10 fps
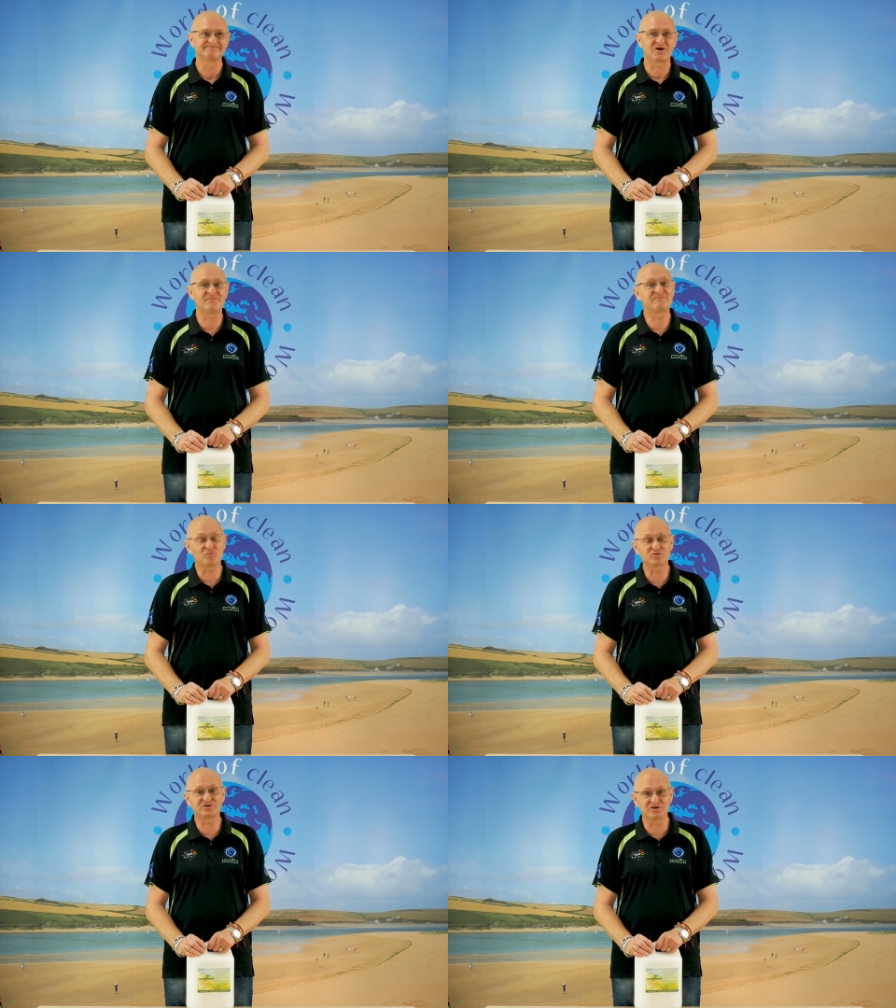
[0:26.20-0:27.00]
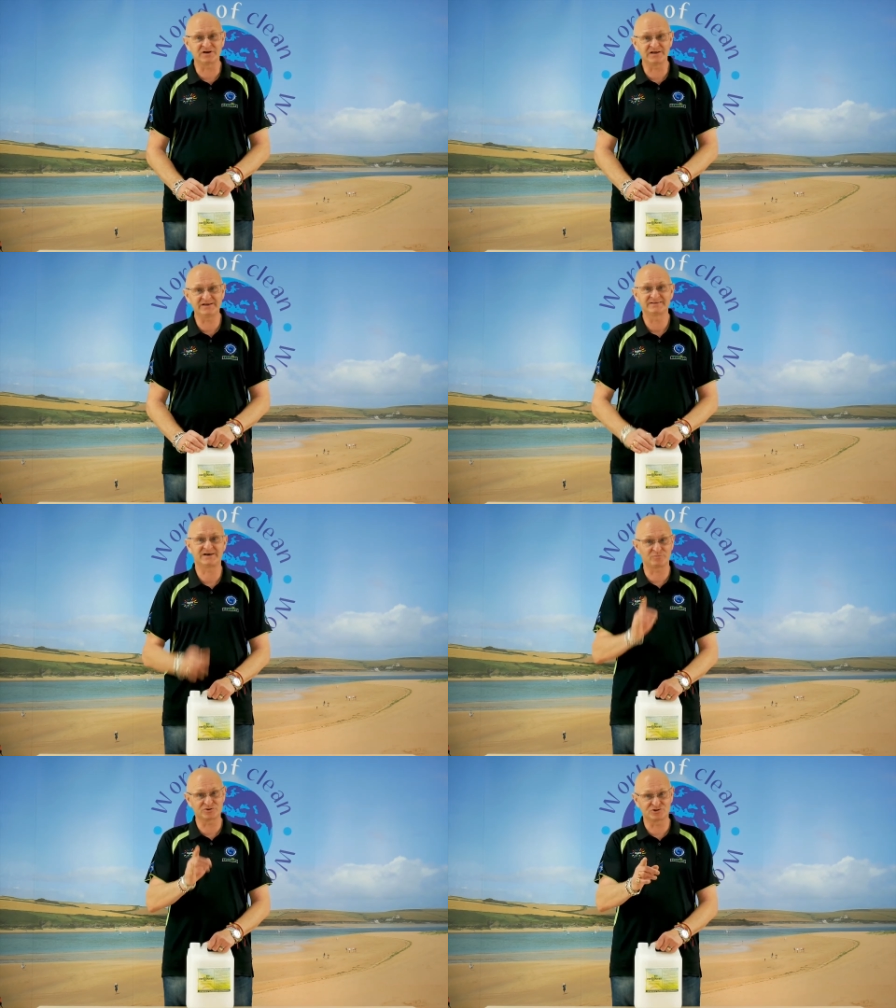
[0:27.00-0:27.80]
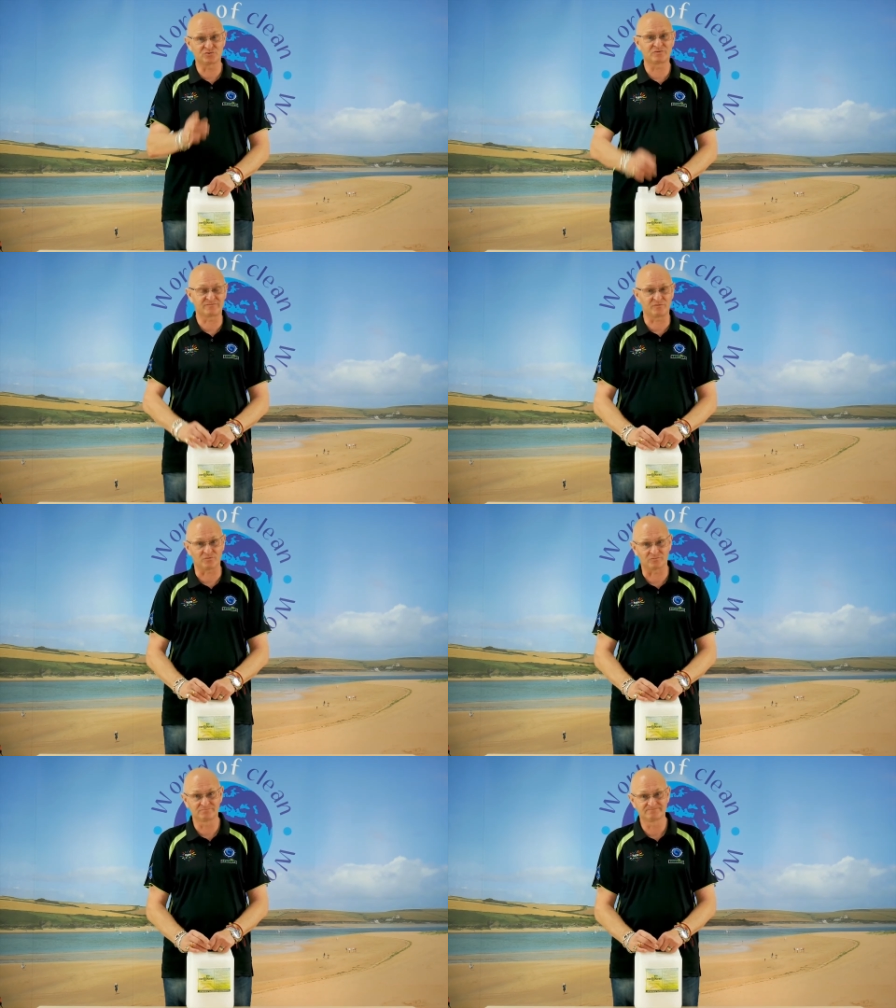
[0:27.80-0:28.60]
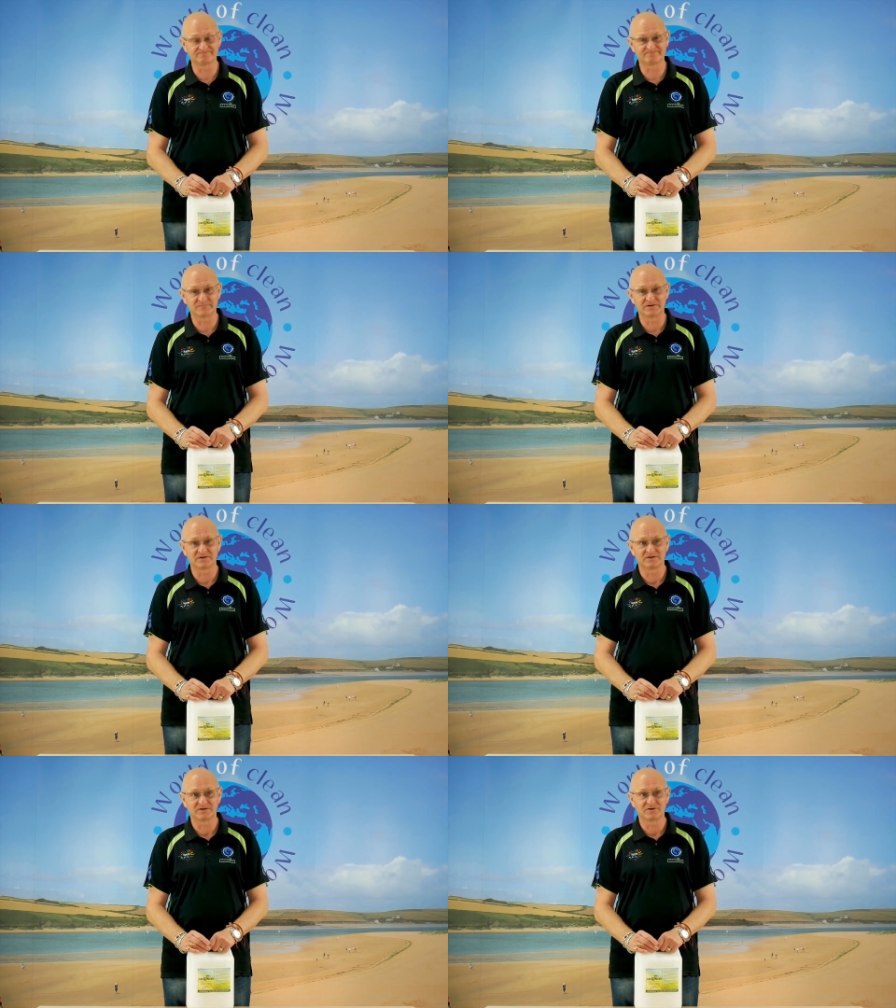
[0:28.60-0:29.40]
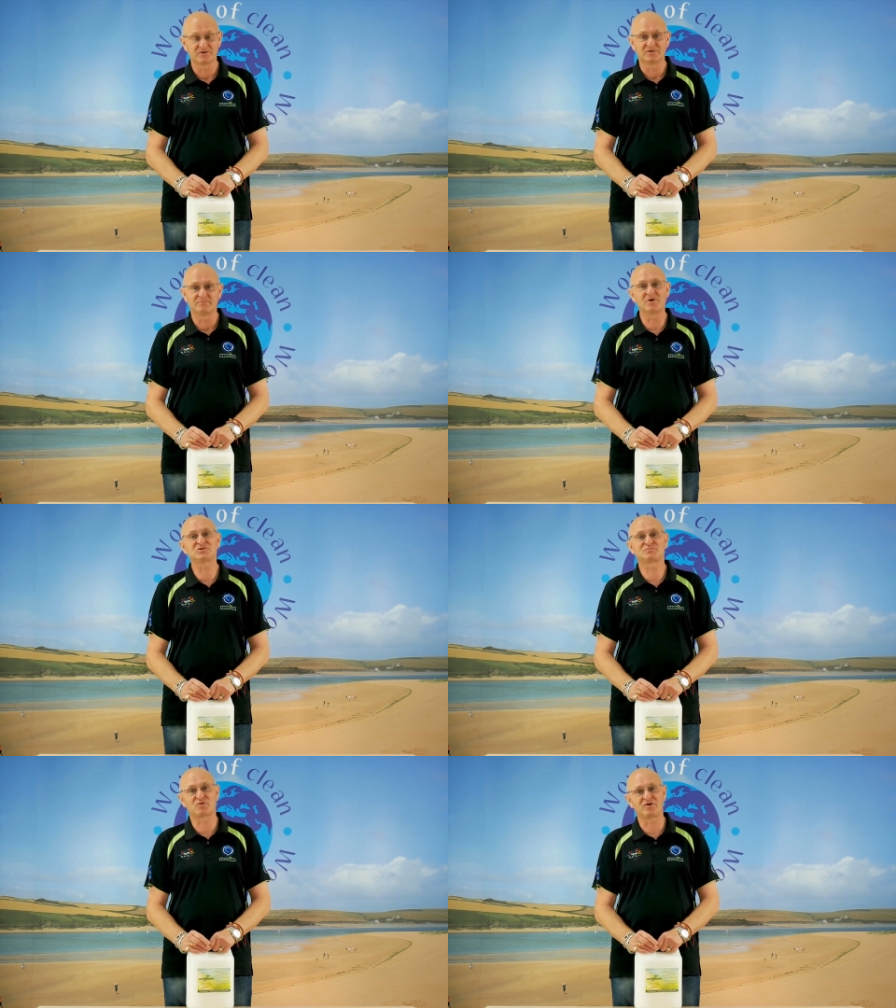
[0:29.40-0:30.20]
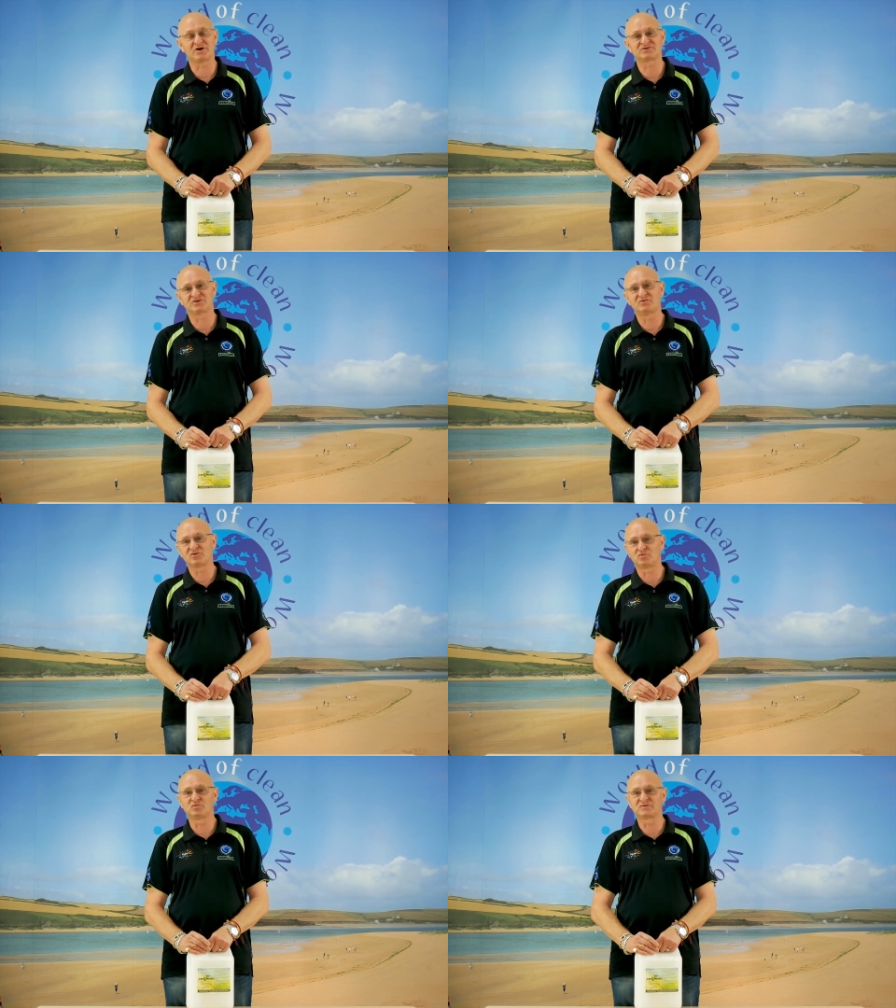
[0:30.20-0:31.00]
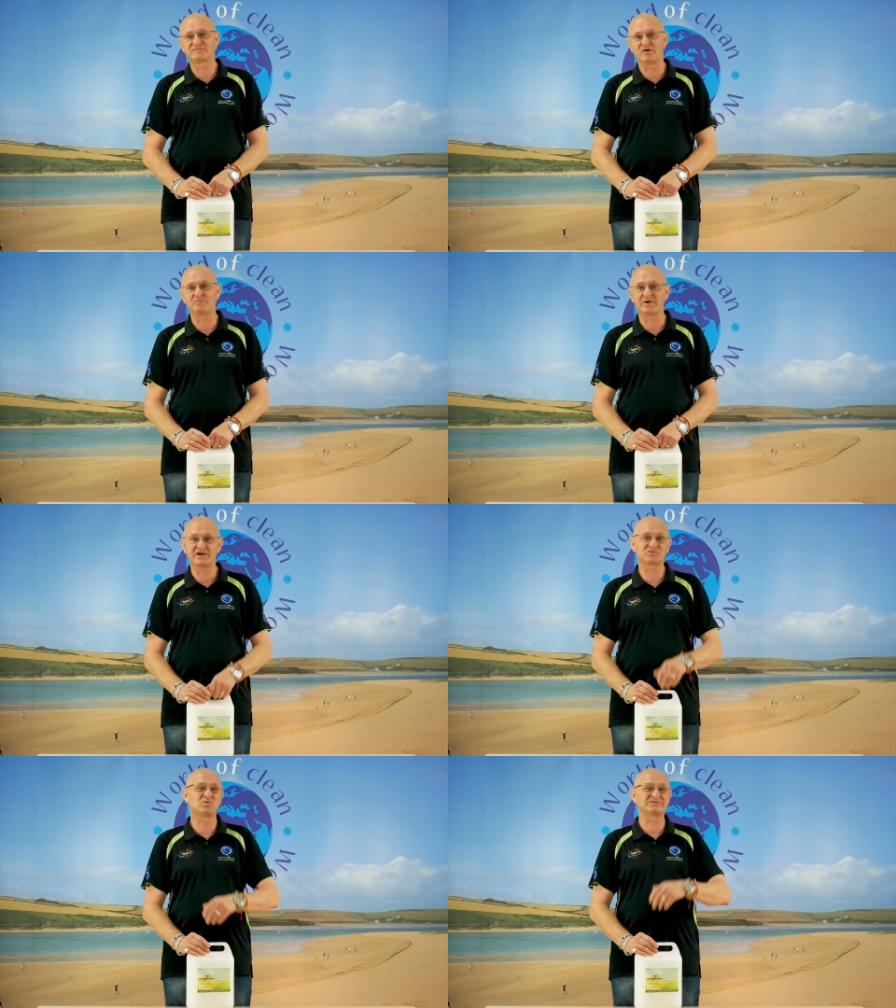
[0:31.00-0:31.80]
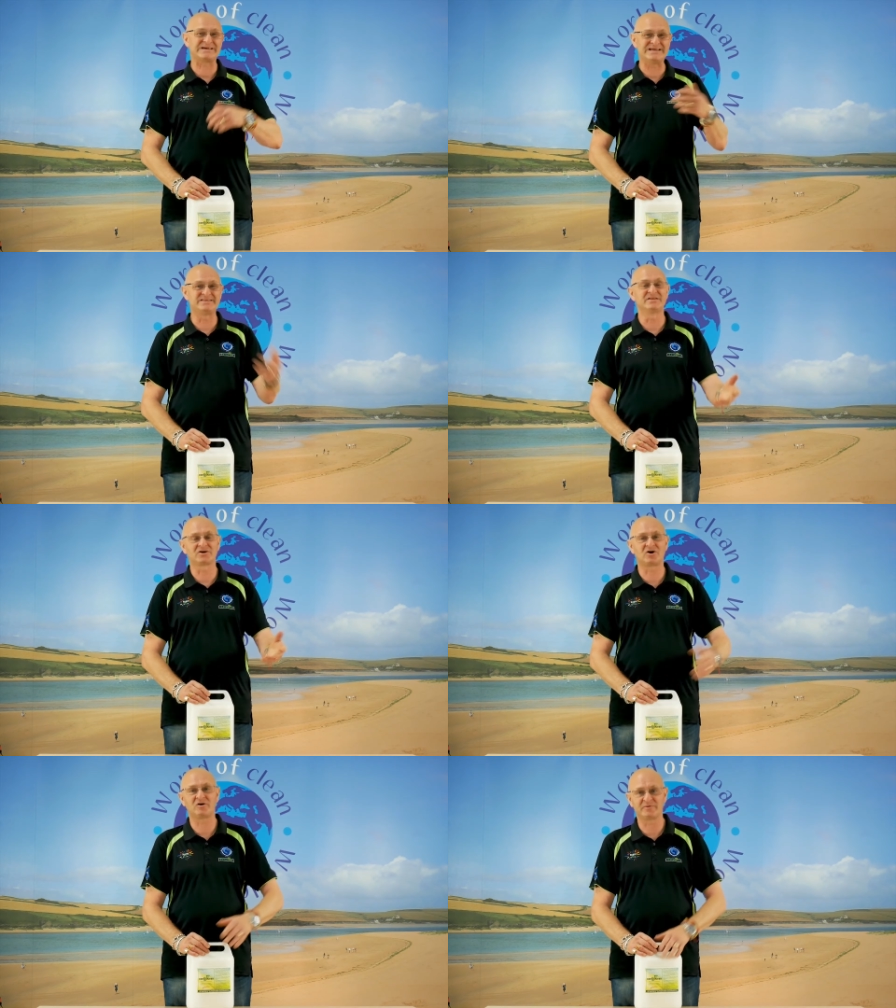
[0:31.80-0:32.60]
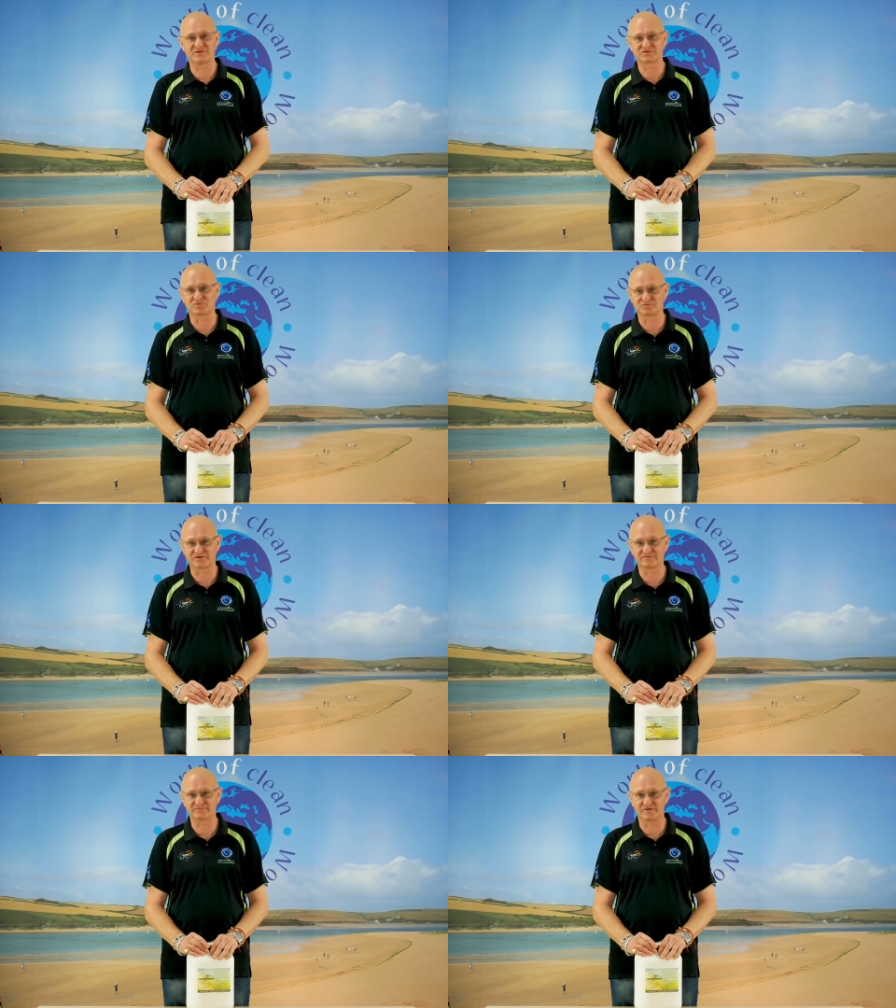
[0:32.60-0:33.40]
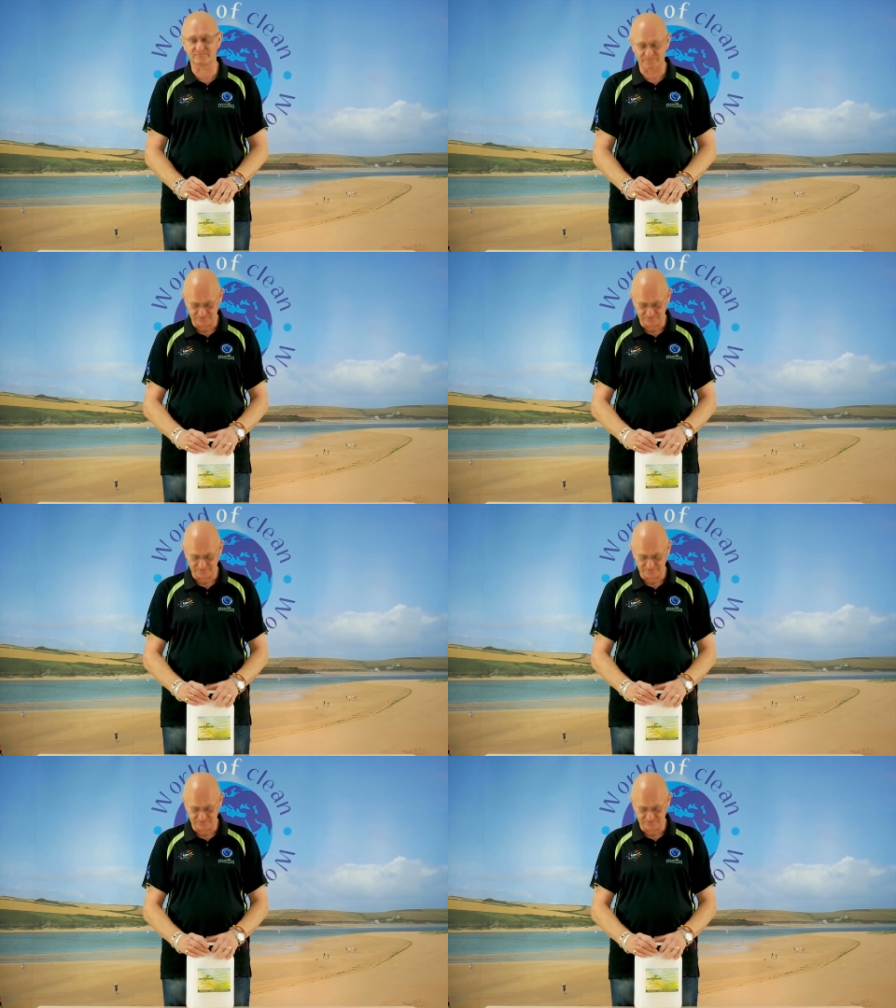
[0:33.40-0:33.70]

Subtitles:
Unfortunately, that was your fault. Most products don't cause foaming, it's what's in the carpet that's causing the foam.